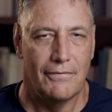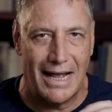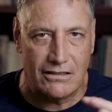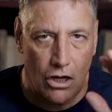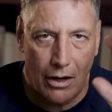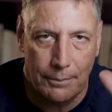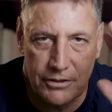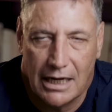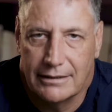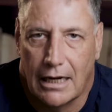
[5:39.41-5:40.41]
That's how
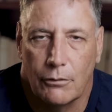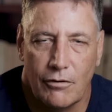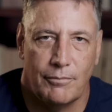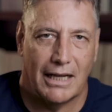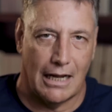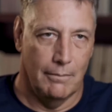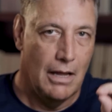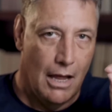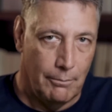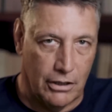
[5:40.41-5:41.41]
upside down we've become
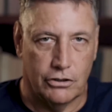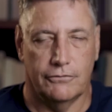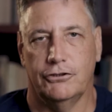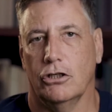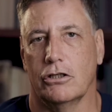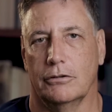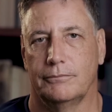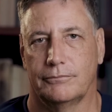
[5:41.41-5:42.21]
because of sugar.